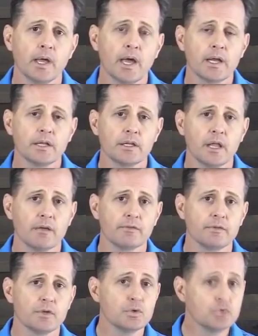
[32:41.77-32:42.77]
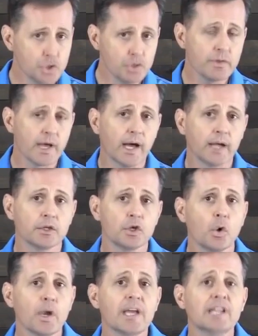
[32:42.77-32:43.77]
And if you do that,
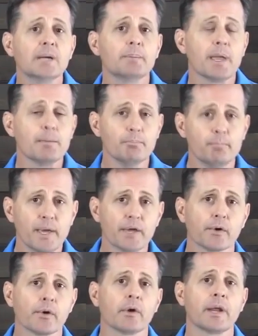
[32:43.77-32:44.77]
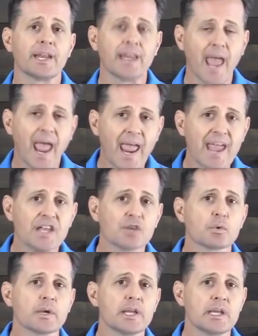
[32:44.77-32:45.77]
you'll end up a bitter and
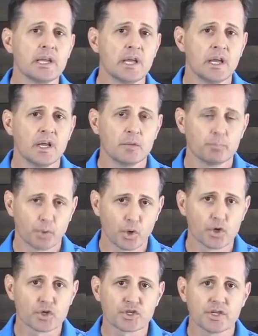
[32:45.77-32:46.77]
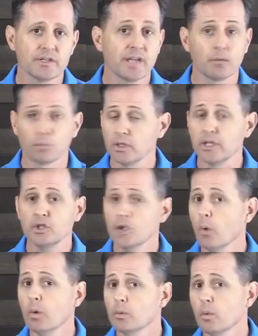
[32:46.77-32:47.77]
angry person that really
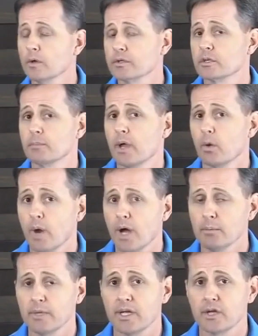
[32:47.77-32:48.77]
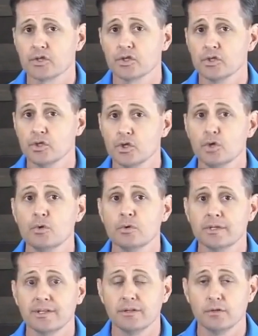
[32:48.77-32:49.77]
no one wants to be around, because you
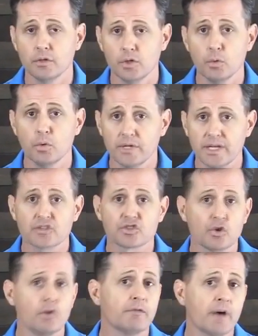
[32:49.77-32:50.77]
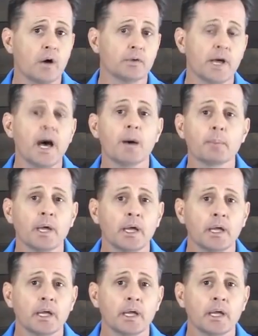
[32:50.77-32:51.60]
will get so fouled up.